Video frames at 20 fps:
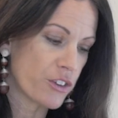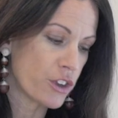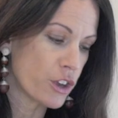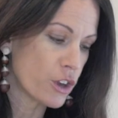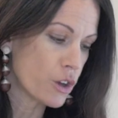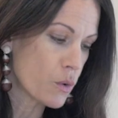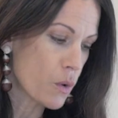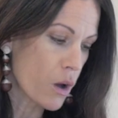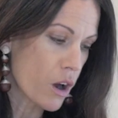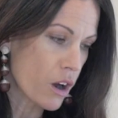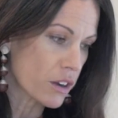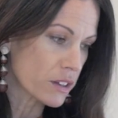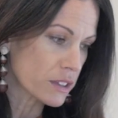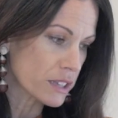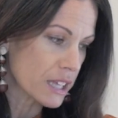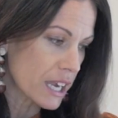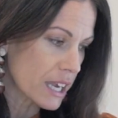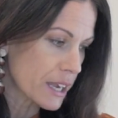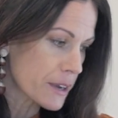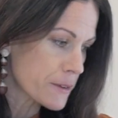you are
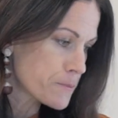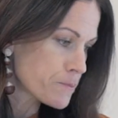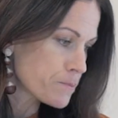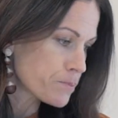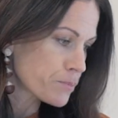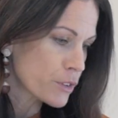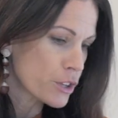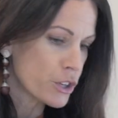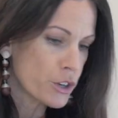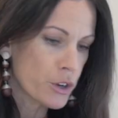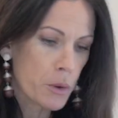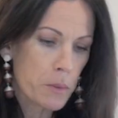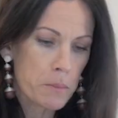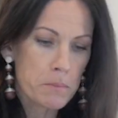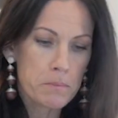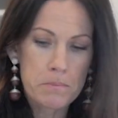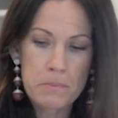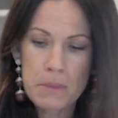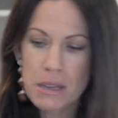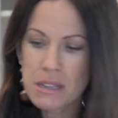like,
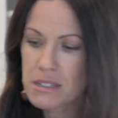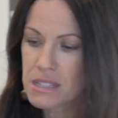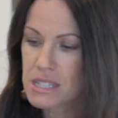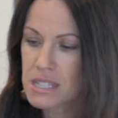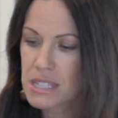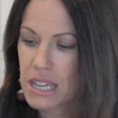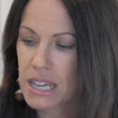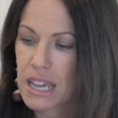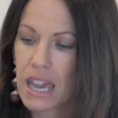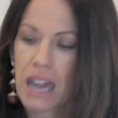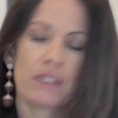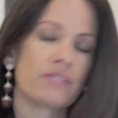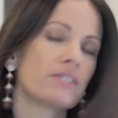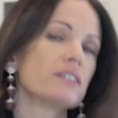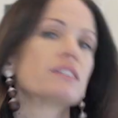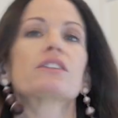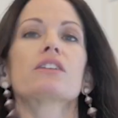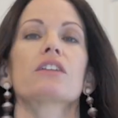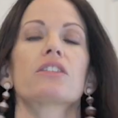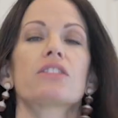mincing
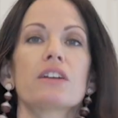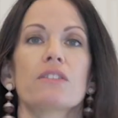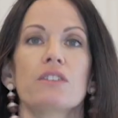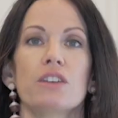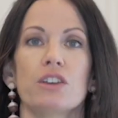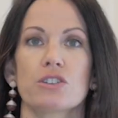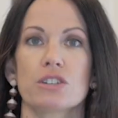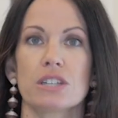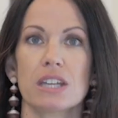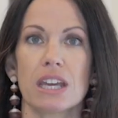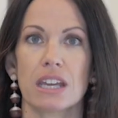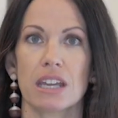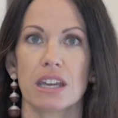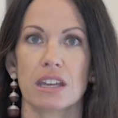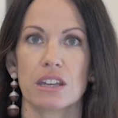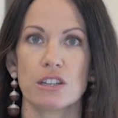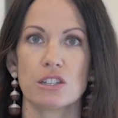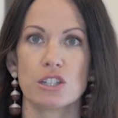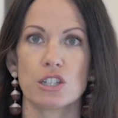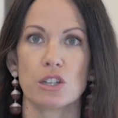every little thing that you're
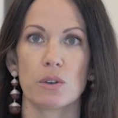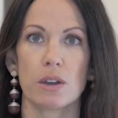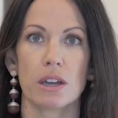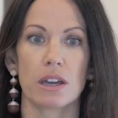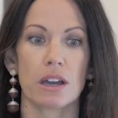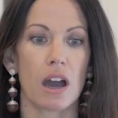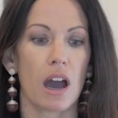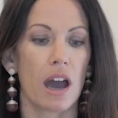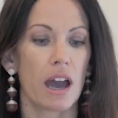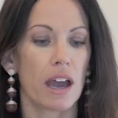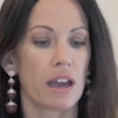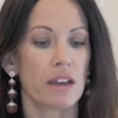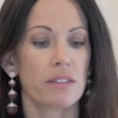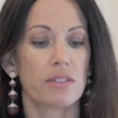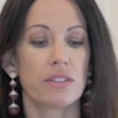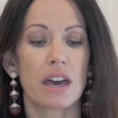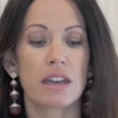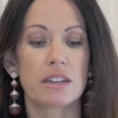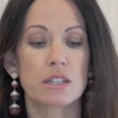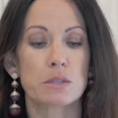taking in and doing,
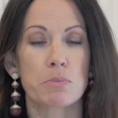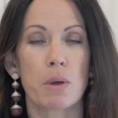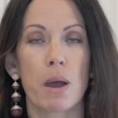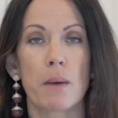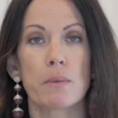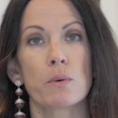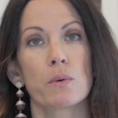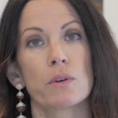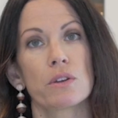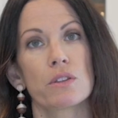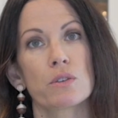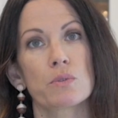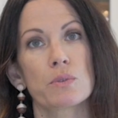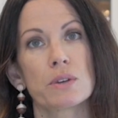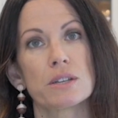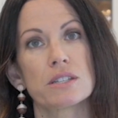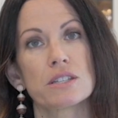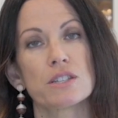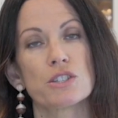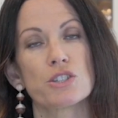that is probably one of the
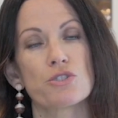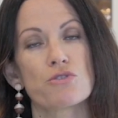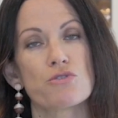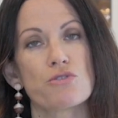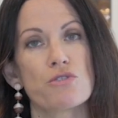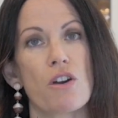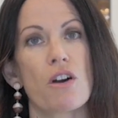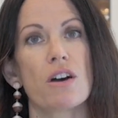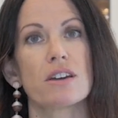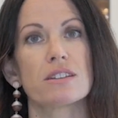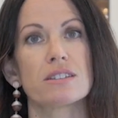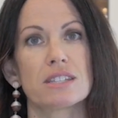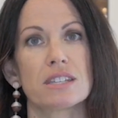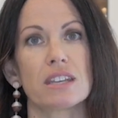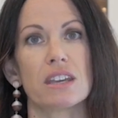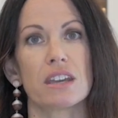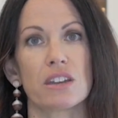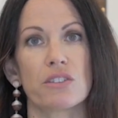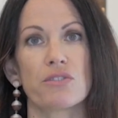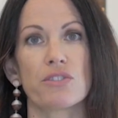reasons you're not
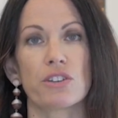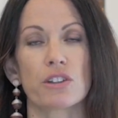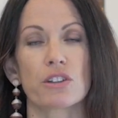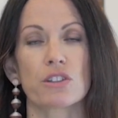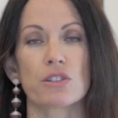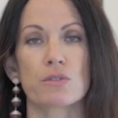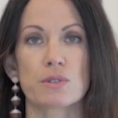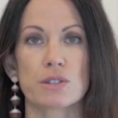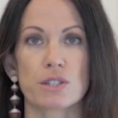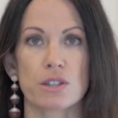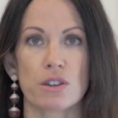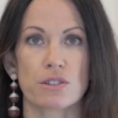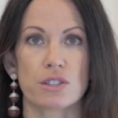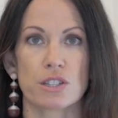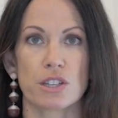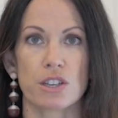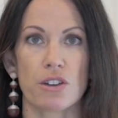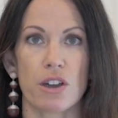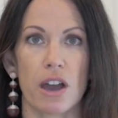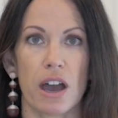seeing and feeling the
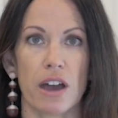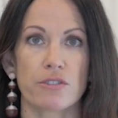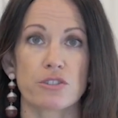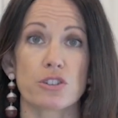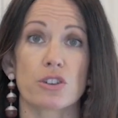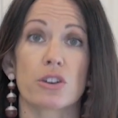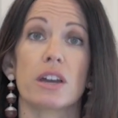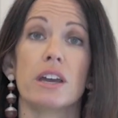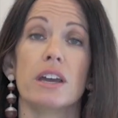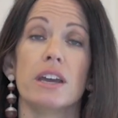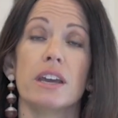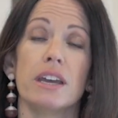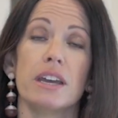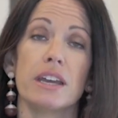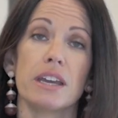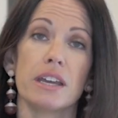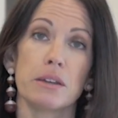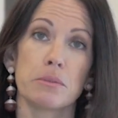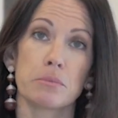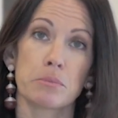results that you're after.
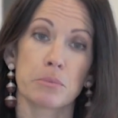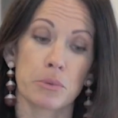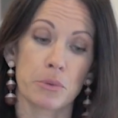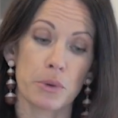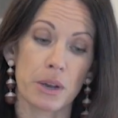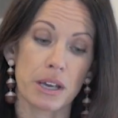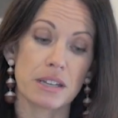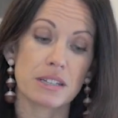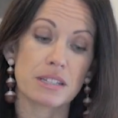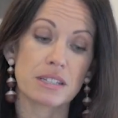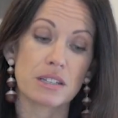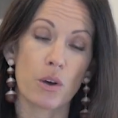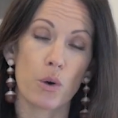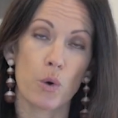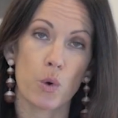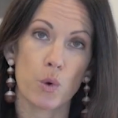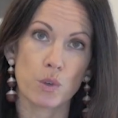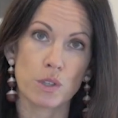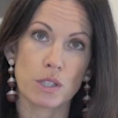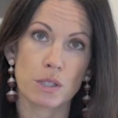Embrace
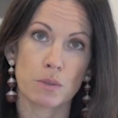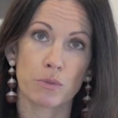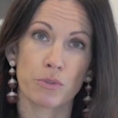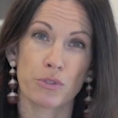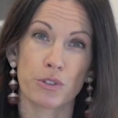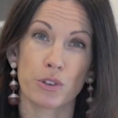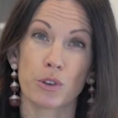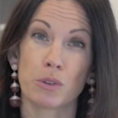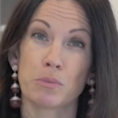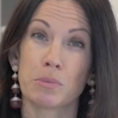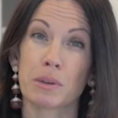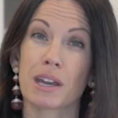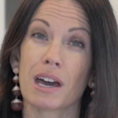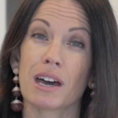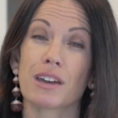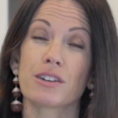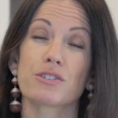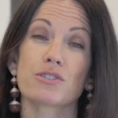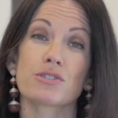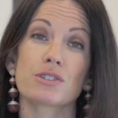wholesome food, but
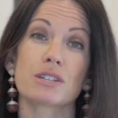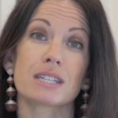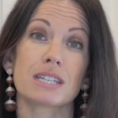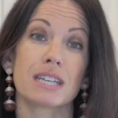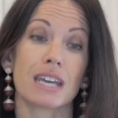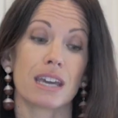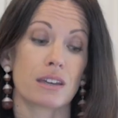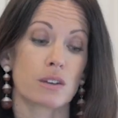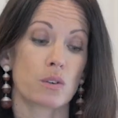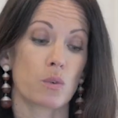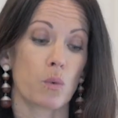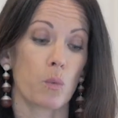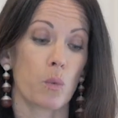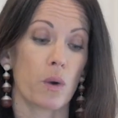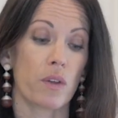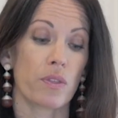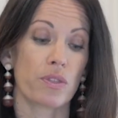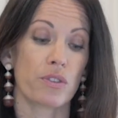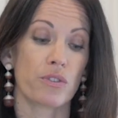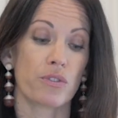understand
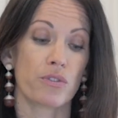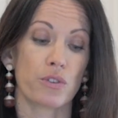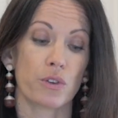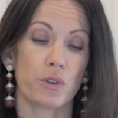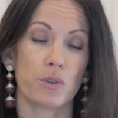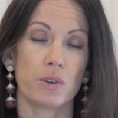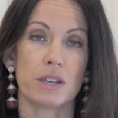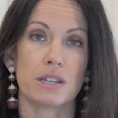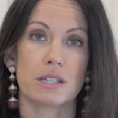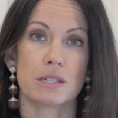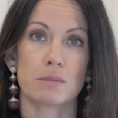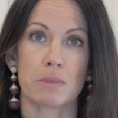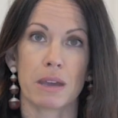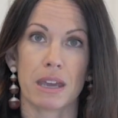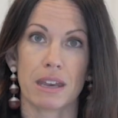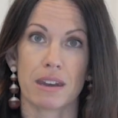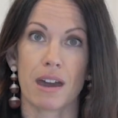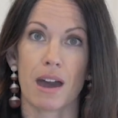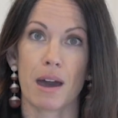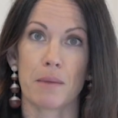what the food is
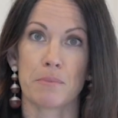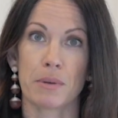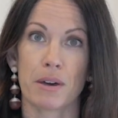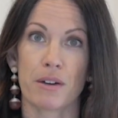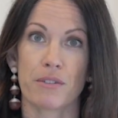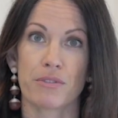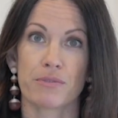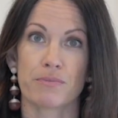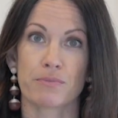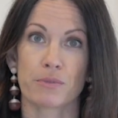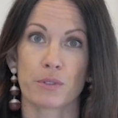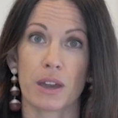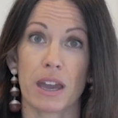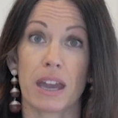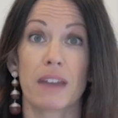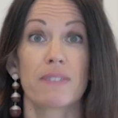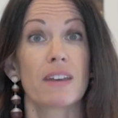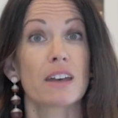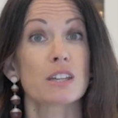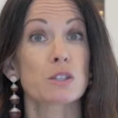made up of,
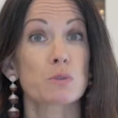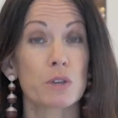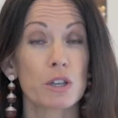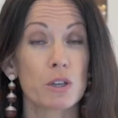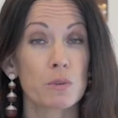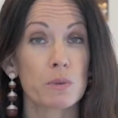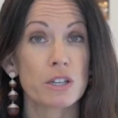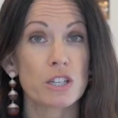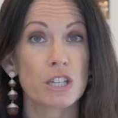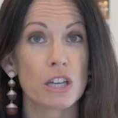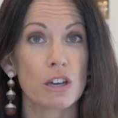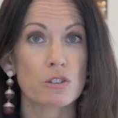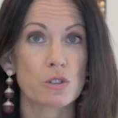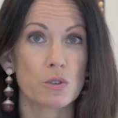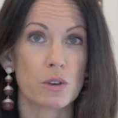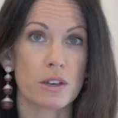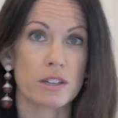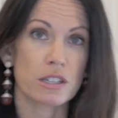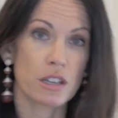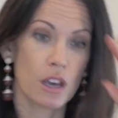okay? And that's where you reach out
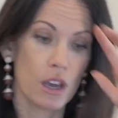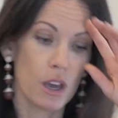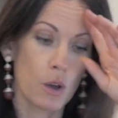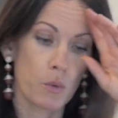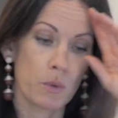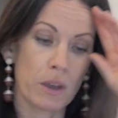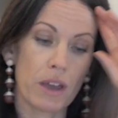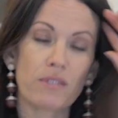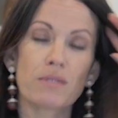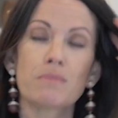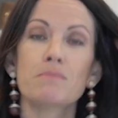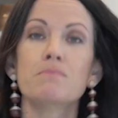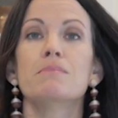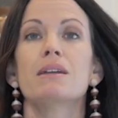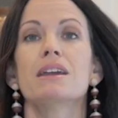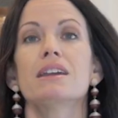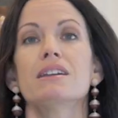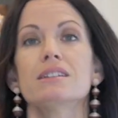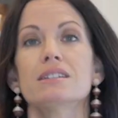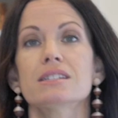to us. We have an
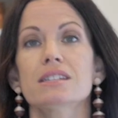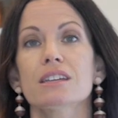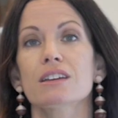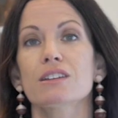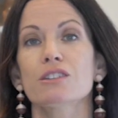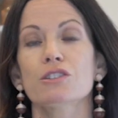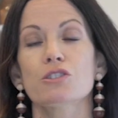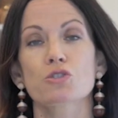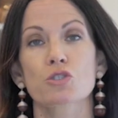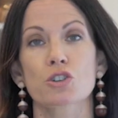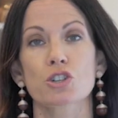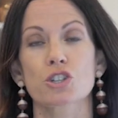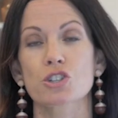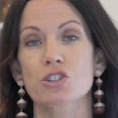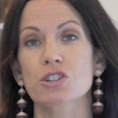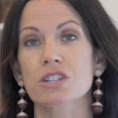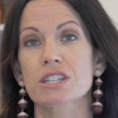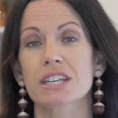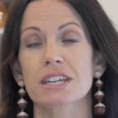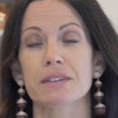amazing
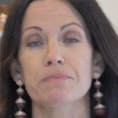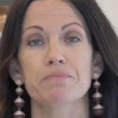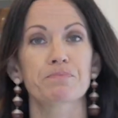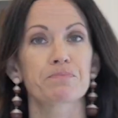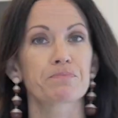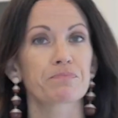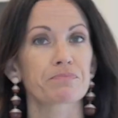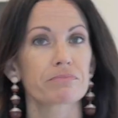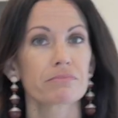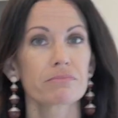nutritional team.